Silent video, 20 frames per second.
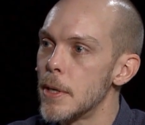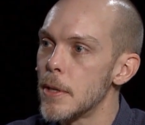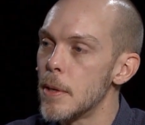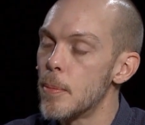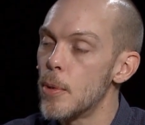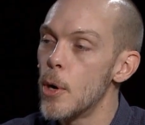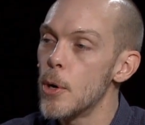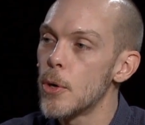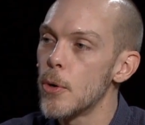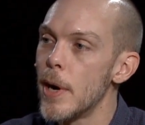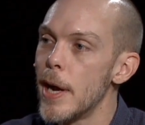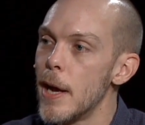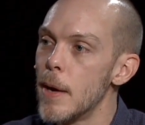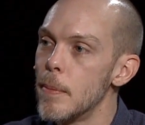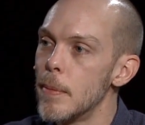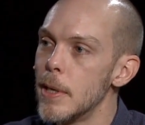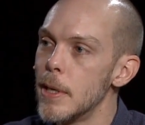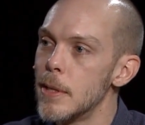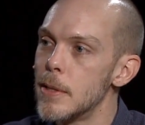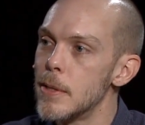the
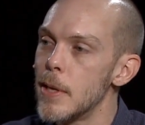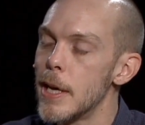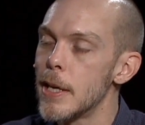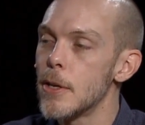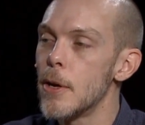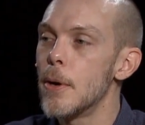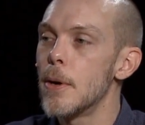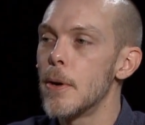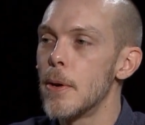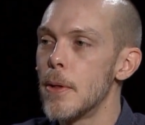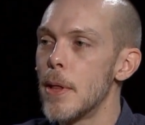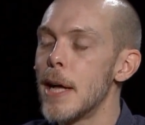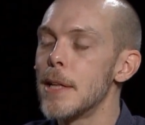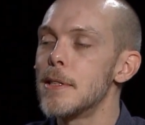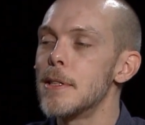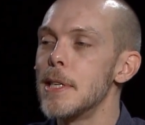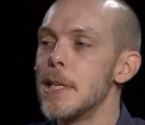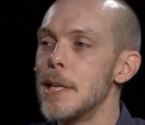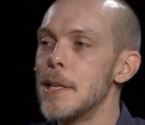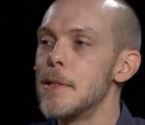program. And it's like, no,
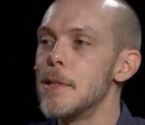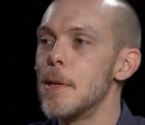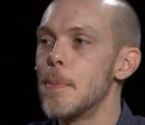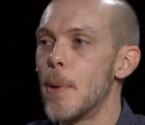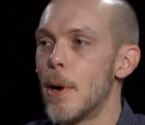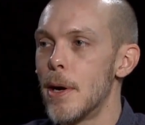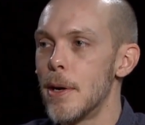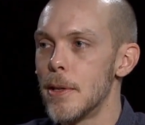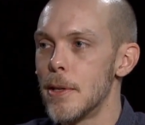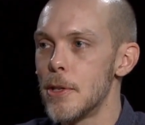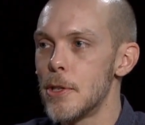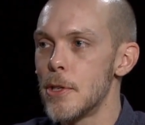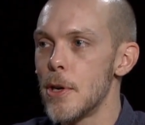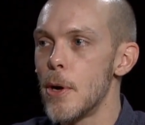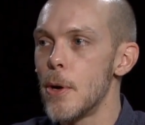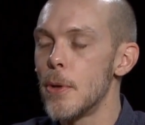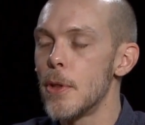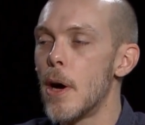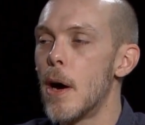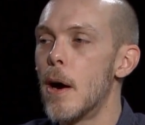that's the easy part of the
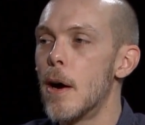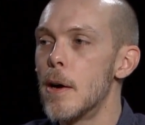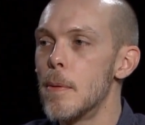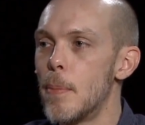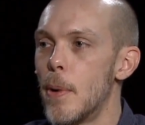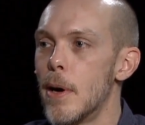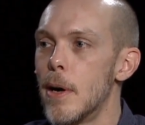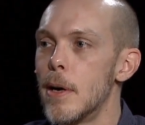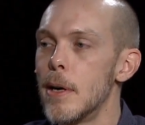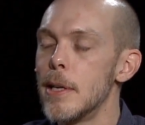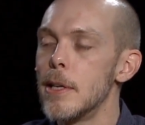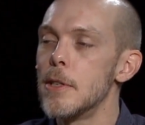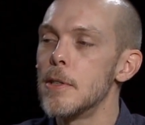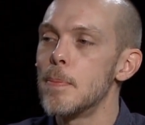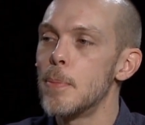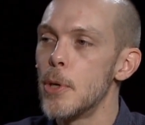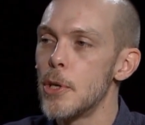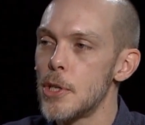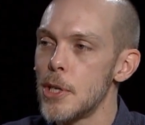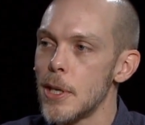show. The hard part is
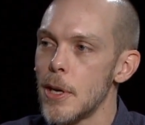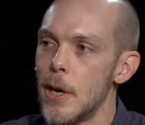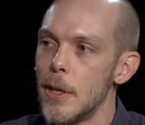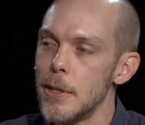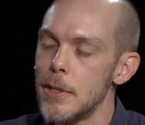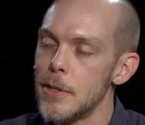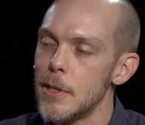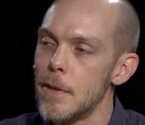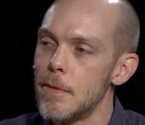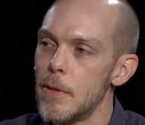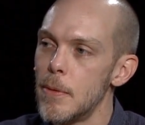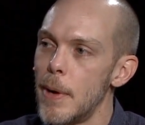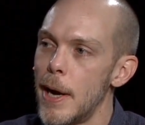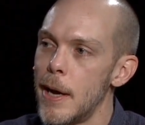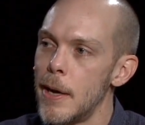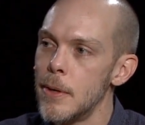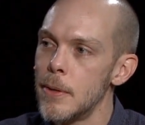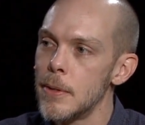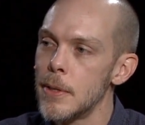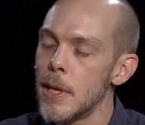pushing all this stuff
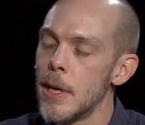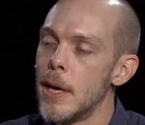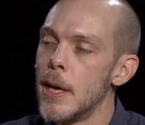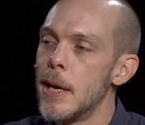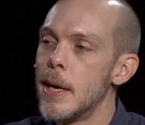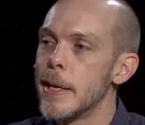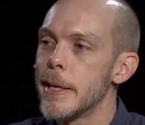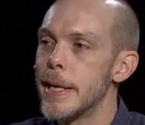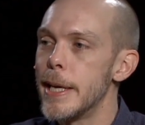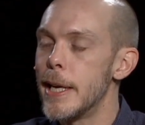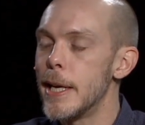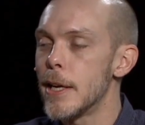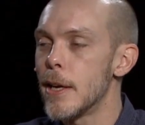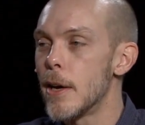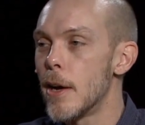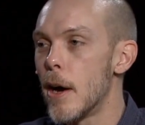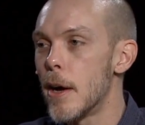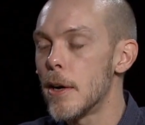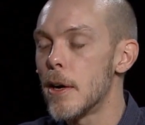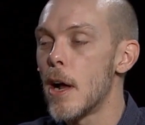around, getting
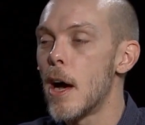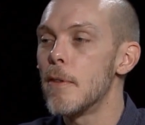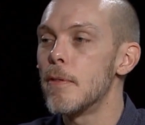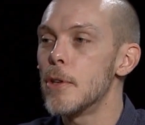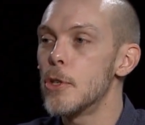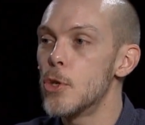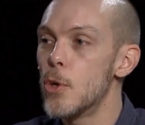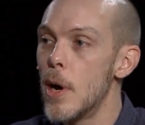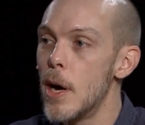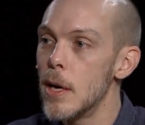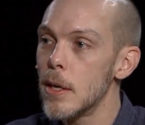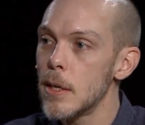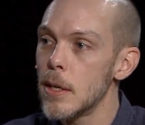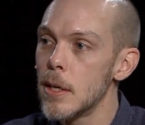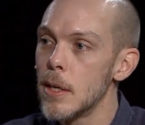it on and off a truck.